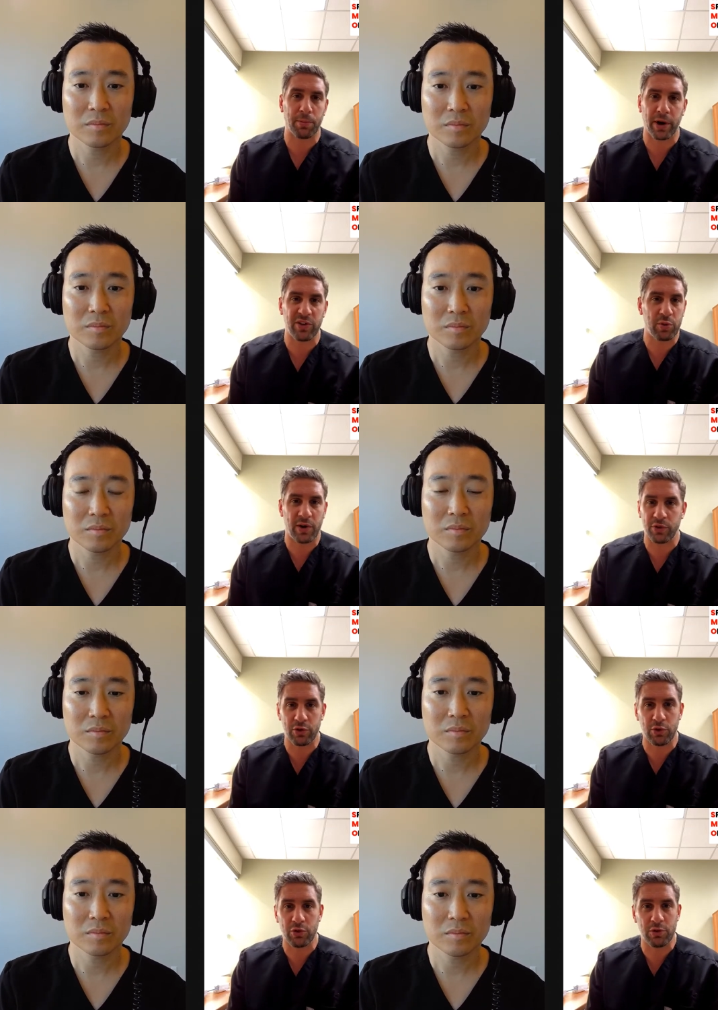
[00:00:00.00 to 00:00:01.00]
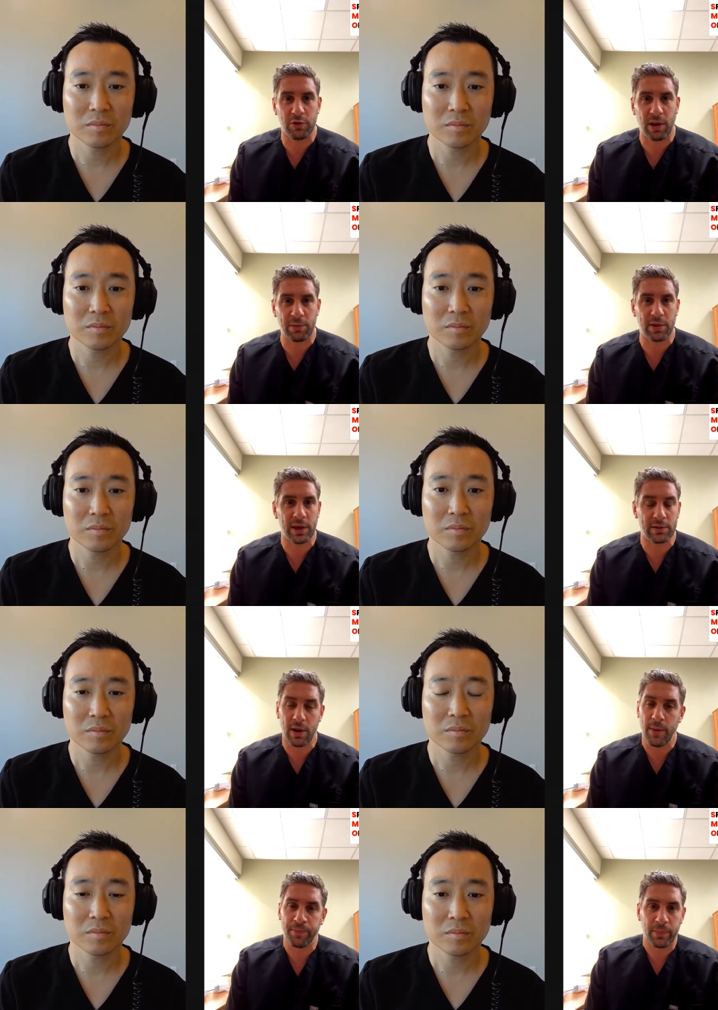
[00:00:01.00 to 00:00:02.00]
Speaker 1: a brace whenever you do do those types of things,
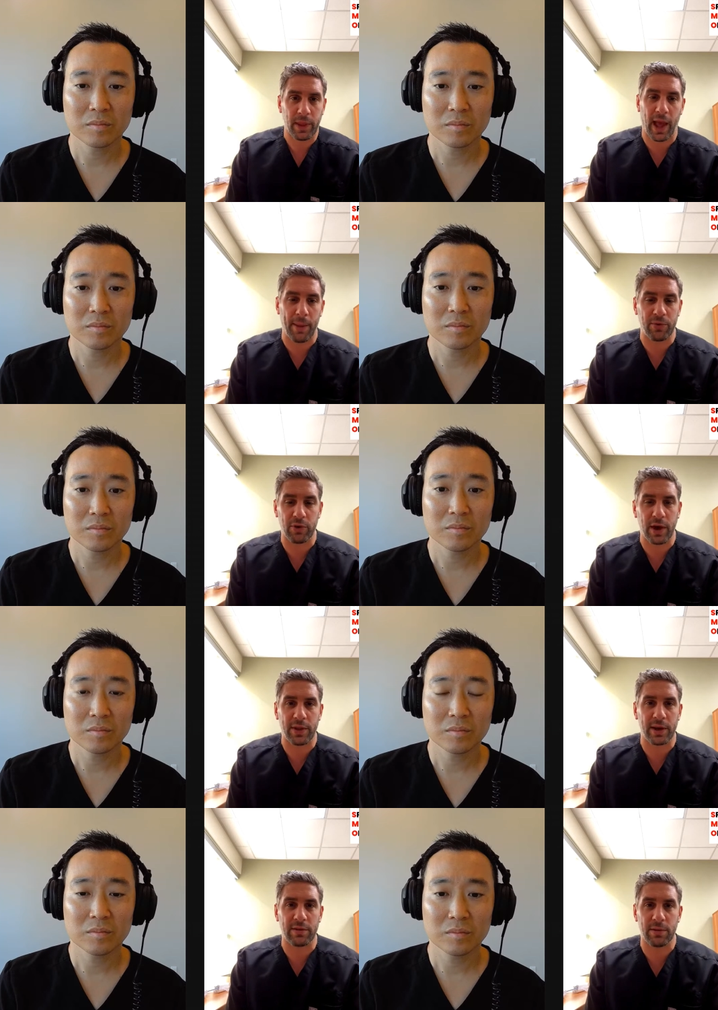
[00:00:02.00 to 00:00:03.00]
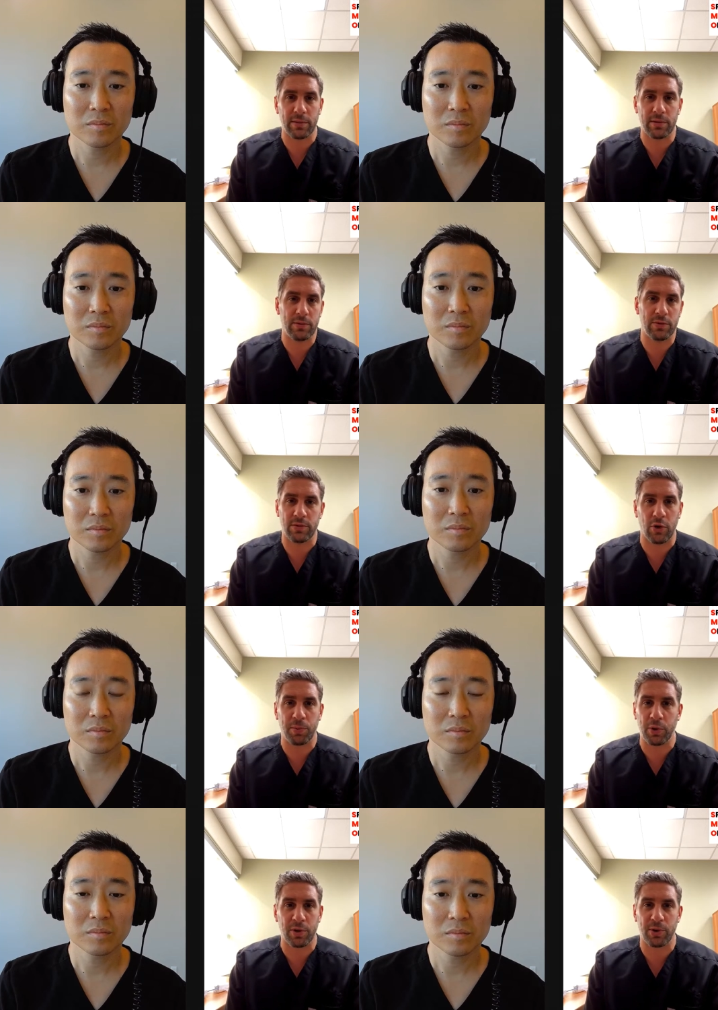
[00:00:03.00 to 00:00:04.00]
absolutely, I think it's those
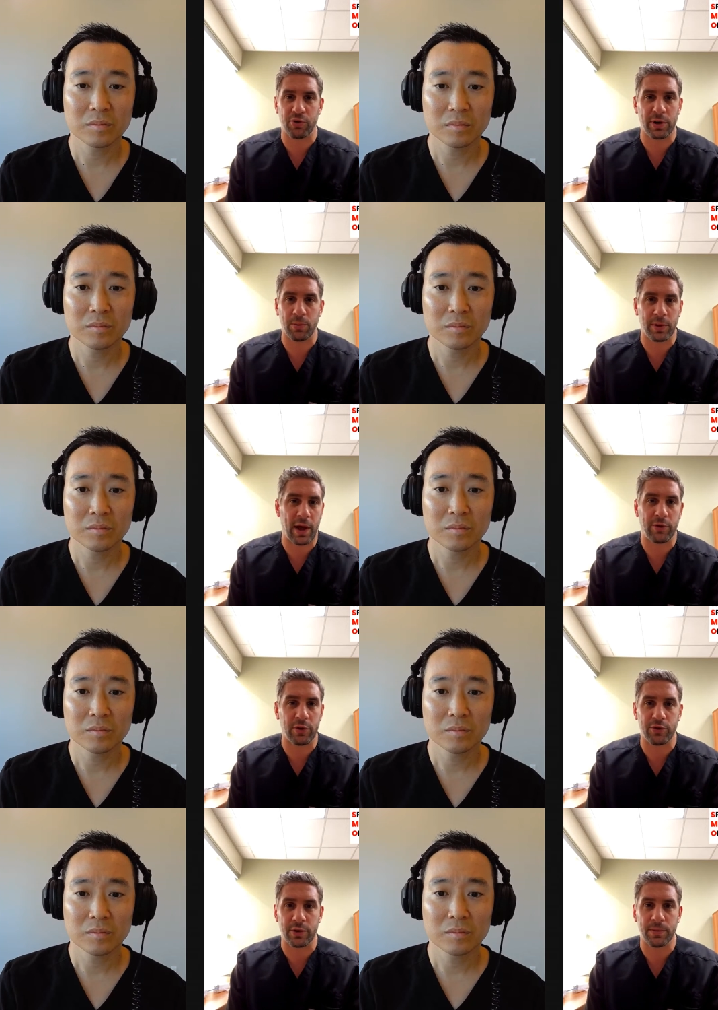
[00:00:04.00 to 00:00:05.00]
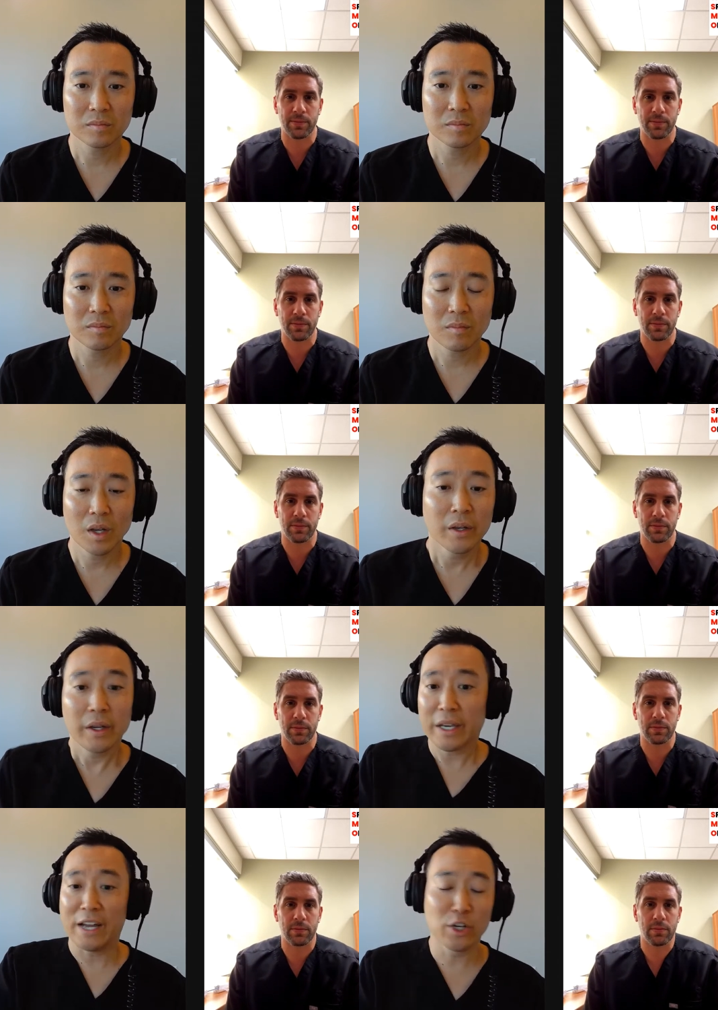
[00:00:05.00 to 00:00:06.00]
people can be treated without surgery.
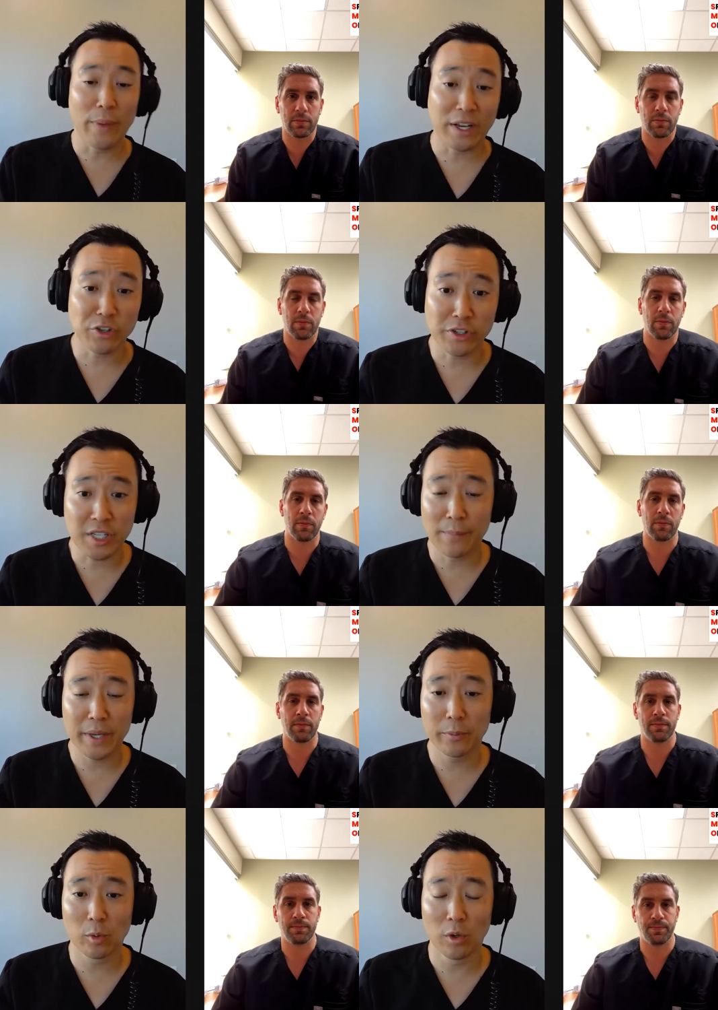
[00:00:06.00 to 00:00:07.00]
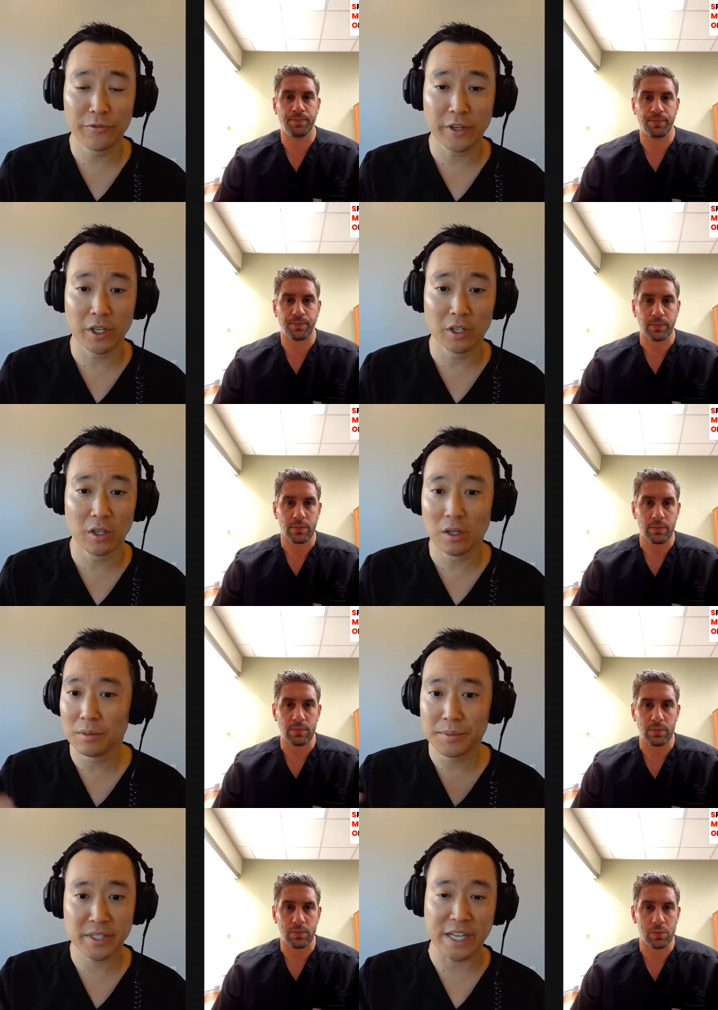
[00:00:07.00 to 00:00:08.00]
Speaker 2: Yeah, and you mentioned some people will
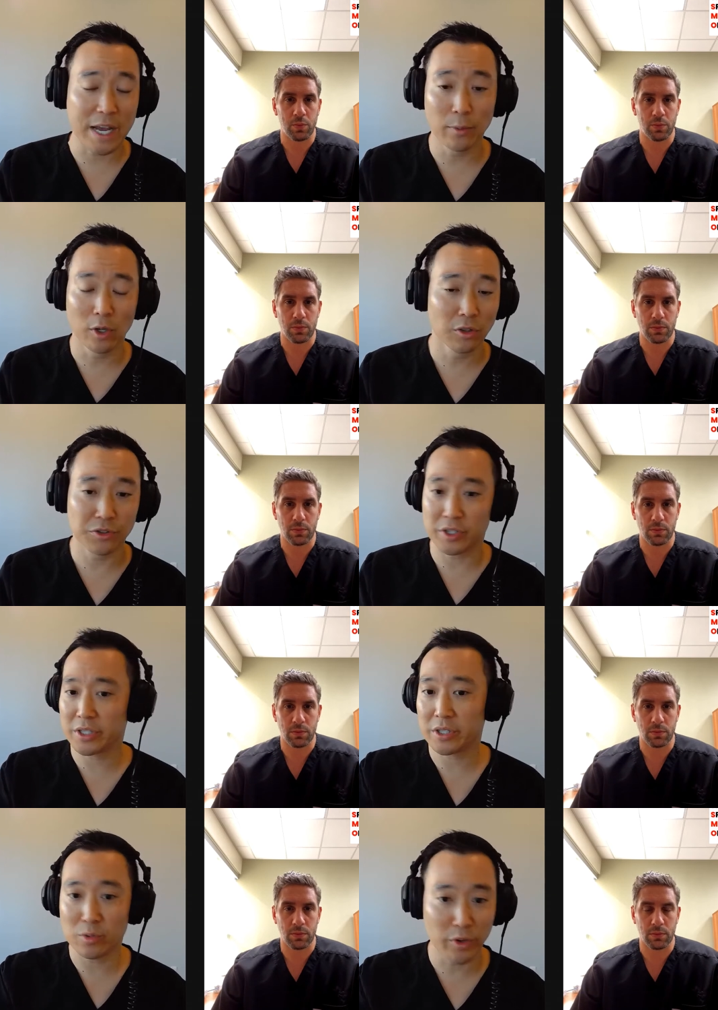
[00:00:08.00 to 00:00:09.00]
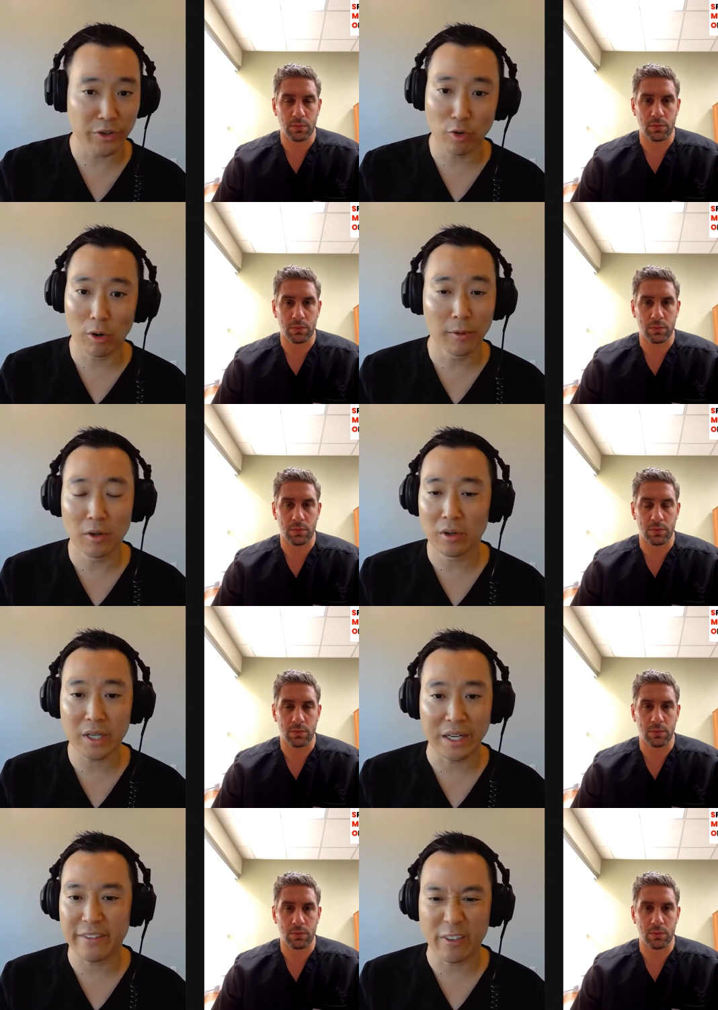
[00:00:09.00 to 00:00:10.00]
feel stable just with normal
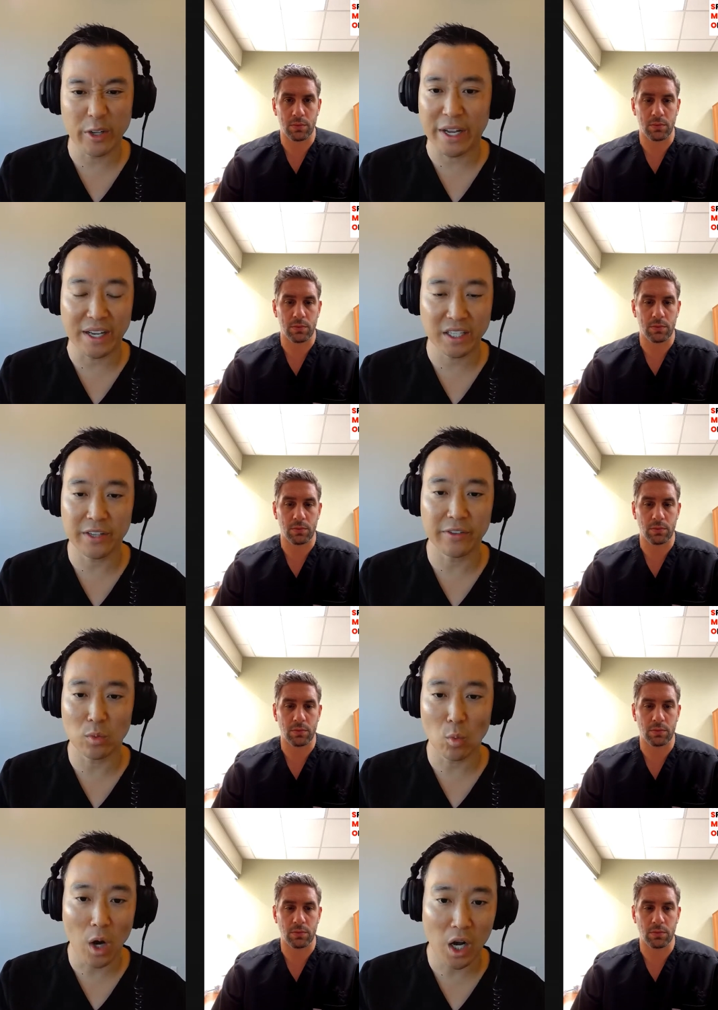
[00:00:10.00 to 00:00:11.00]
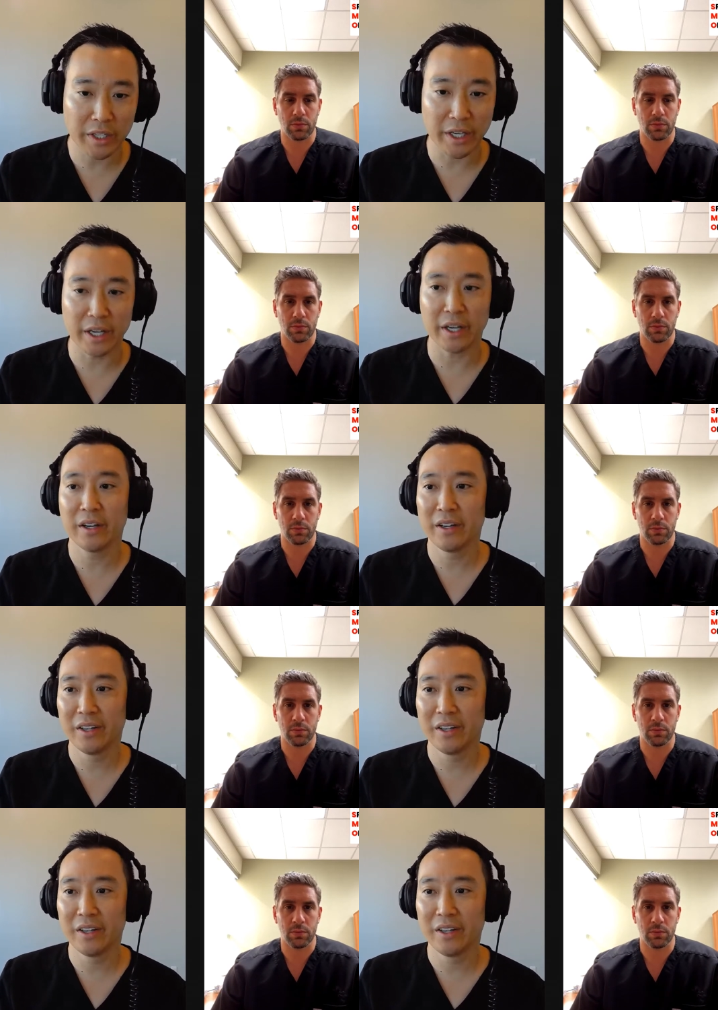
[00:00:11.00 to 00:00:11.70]
kind of everyday activity, walking,